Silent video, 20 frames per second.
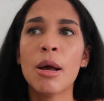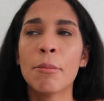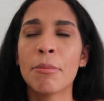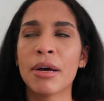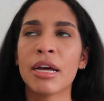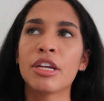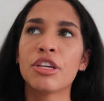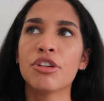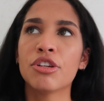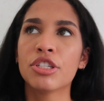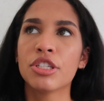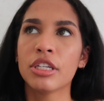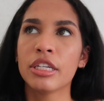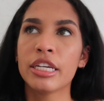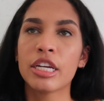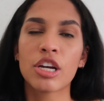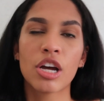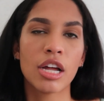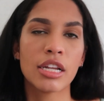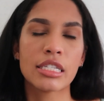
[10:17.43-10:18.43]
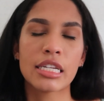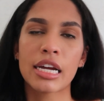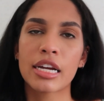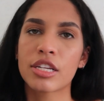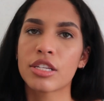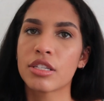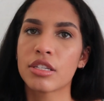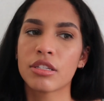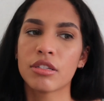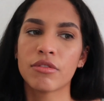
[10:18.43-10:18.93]
but usually
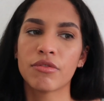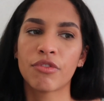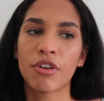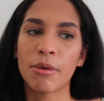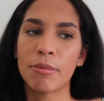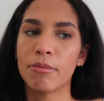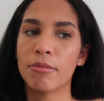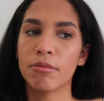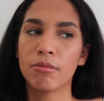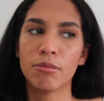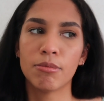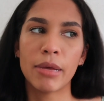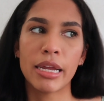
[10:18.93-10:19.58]
contacts from